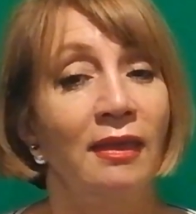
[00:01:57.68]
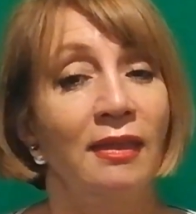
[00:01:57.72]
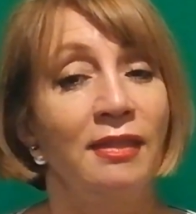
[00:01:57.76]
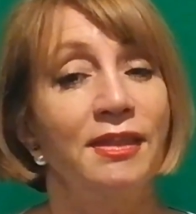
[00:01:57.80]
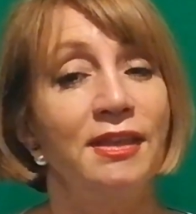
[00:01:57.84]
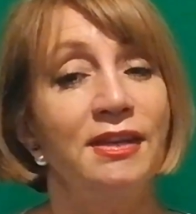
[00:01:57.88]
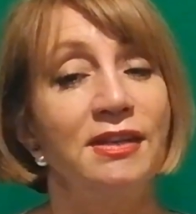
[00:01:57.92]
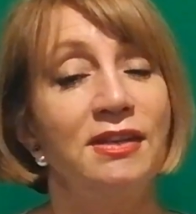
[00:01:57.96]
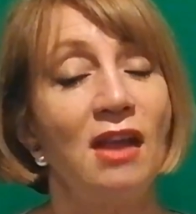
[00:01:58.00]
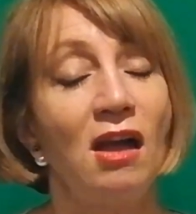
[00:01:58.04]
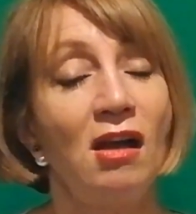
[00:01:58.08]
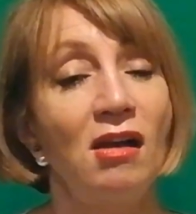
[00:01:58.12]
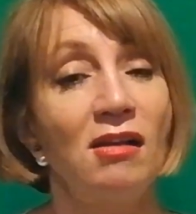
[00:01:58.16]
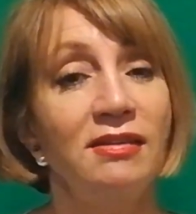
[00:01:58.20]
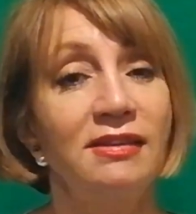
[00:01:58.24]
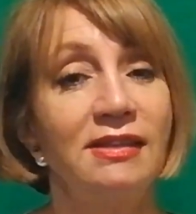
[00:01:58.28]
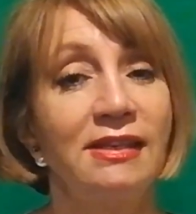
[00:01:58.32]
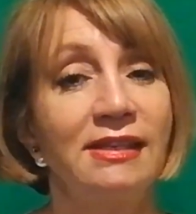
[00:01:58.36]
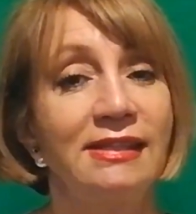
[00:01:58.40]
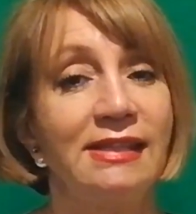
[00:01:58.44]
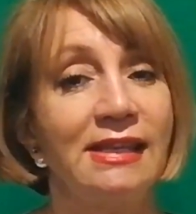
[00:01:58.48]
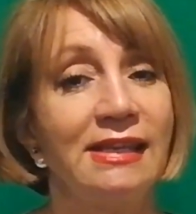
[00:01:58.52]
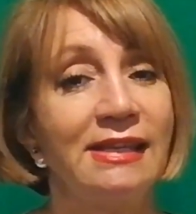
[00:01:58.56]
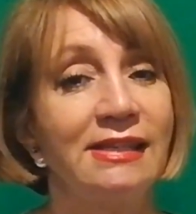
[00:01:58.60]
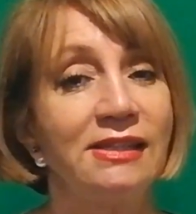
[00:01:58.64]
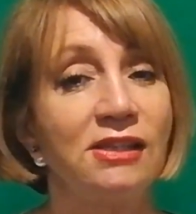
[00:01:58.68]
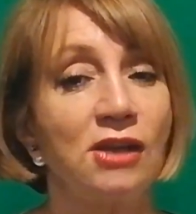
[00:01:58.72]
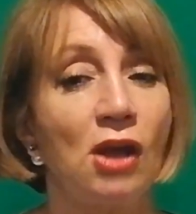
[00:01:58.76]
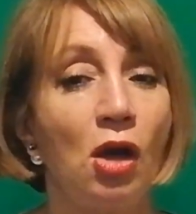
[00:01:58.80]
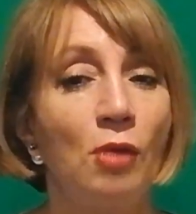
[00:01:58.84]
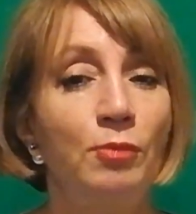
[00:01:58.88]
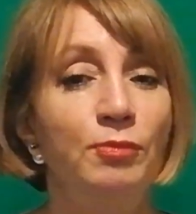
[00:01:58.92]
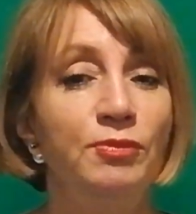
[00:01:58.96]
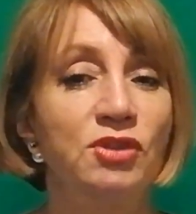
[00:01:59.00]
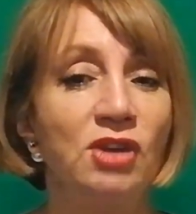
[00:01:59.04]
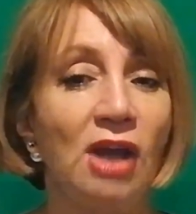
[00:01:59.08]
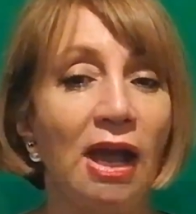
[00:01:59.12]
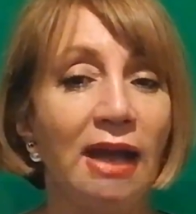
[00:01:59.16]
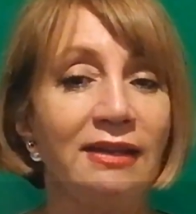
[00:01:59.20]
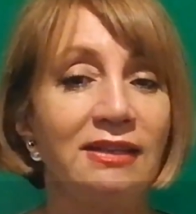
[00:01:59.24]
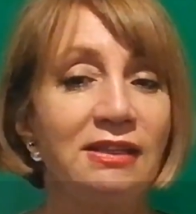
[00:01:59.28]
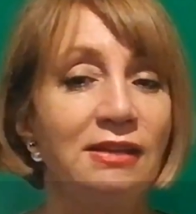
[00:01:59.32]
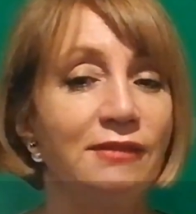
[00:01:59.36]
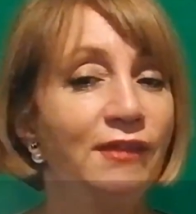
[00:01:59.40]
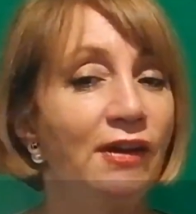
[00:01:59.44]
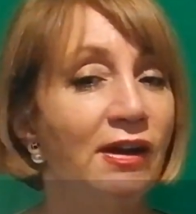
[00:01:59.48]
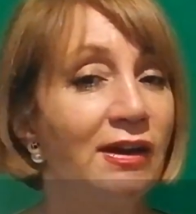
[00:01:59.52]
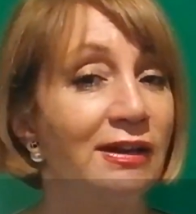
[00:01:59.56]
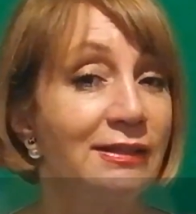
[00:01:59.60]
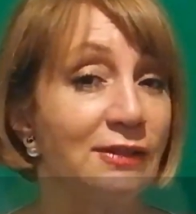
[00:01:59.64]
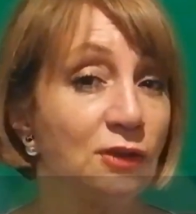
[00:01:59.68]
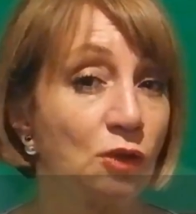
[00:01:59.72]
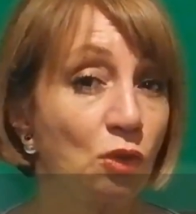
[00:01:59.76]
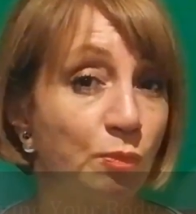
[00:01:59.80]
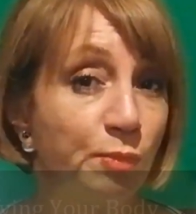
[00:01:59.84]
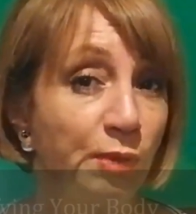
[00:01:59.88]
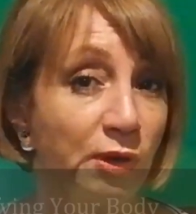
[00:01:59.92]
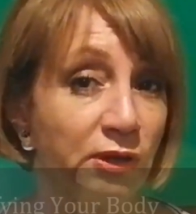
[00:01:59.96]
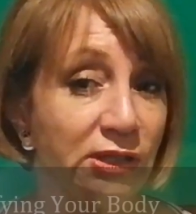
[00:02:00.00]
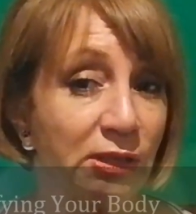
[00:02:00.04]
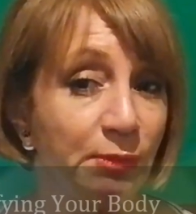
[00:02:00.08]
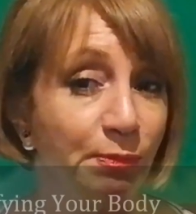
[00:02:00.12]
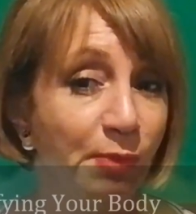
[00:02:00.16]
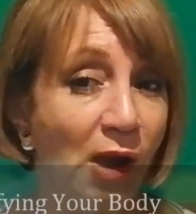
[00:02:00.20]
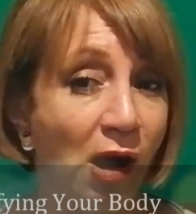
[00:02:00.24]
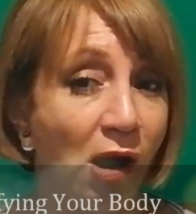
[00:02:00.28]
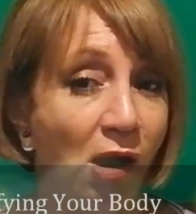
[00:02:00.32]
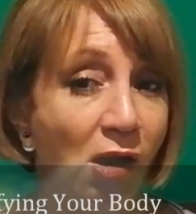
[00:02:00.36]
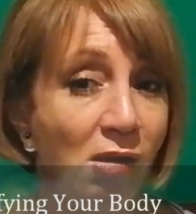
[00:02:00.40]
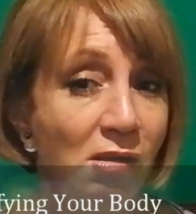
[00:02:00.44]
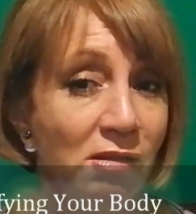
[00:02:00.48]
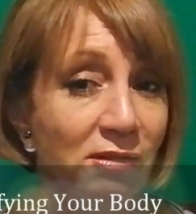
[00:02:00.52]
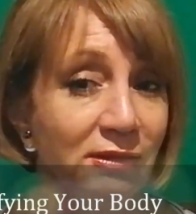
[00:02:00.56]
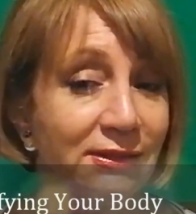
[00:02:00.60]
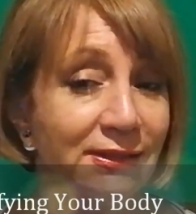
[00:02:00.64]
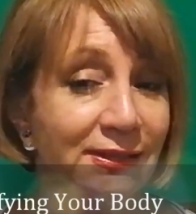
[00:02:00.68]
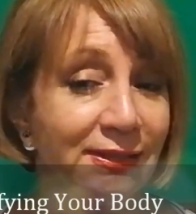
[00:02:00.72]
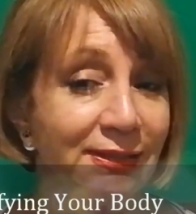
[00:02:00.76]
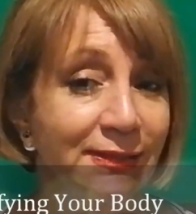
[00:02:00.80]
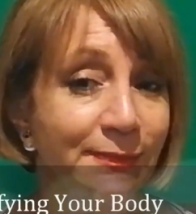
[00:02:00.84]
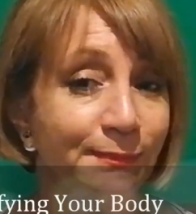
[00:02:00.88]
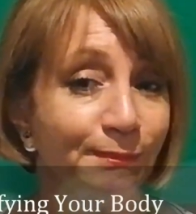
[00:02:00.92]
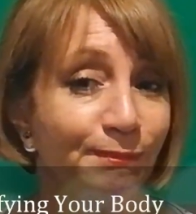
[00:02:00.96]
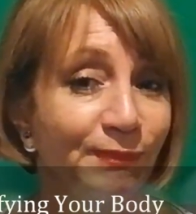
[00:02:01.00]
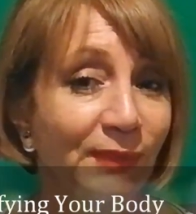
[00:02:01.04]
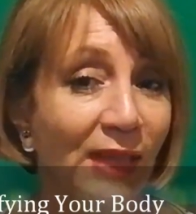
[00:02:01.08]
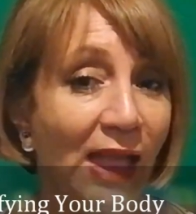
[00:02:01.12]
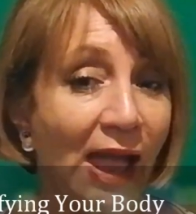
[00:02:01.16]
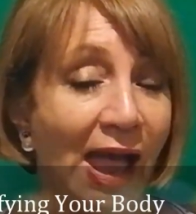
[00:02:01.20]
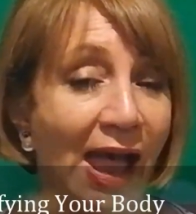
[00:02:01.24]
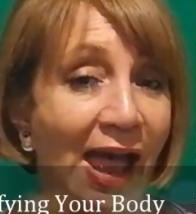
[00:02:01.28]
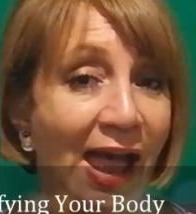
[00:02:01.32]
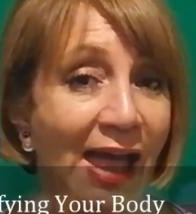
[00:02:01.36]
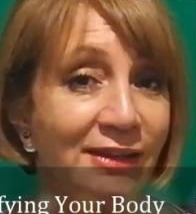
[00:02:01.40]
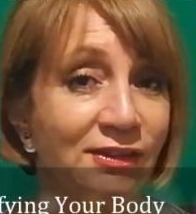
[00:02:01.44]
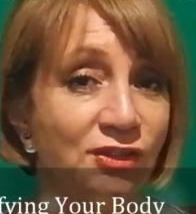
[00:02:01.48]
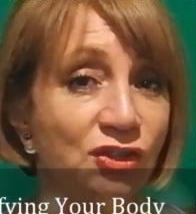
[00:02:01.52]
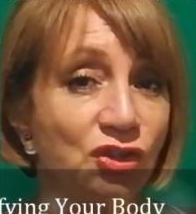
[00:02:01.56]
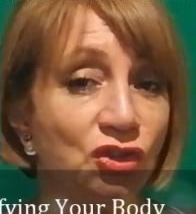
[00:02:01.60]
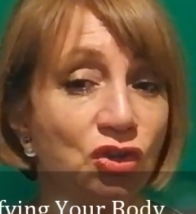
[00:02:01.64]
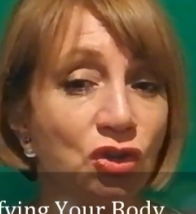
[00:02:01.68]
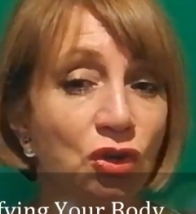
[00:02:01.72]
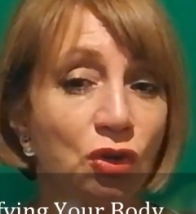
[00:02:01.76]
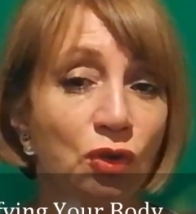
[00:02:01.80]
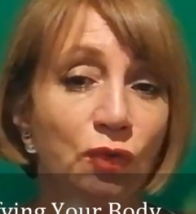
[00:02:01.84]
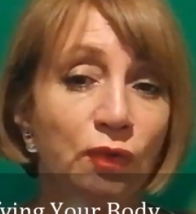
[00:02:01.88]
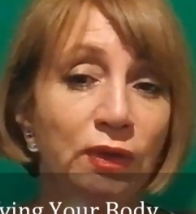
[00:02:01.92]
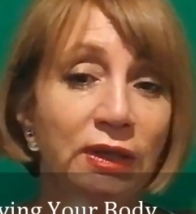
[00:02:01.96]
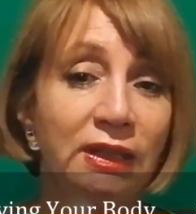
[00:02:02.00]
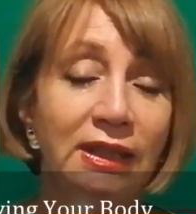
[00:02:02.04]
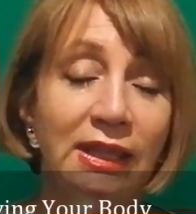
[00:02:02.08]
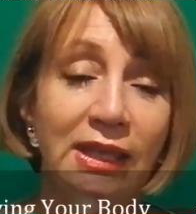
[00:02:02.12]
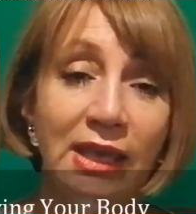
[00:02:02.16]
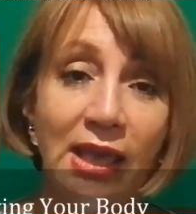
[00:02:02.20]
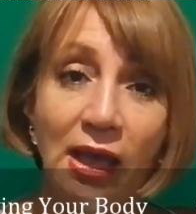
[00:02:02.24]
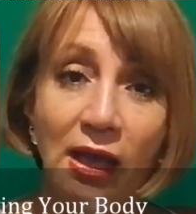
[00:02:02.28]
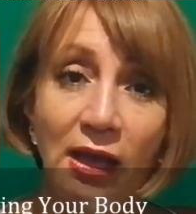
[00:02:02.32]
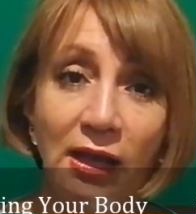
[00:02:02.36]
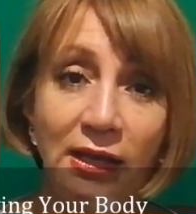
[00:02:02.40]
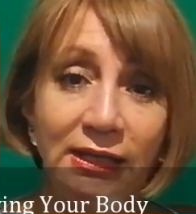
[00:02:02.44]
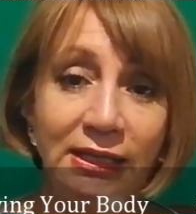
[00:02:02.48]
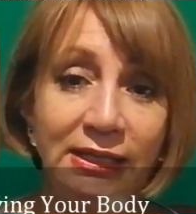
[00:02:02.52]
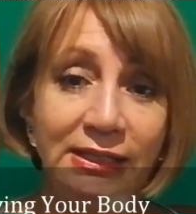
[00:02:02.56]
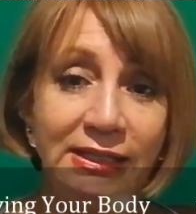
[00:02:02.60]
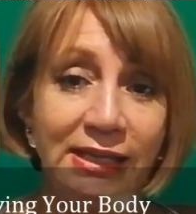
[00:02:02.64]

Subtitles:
The narcissist objectifies your body parts, and during the early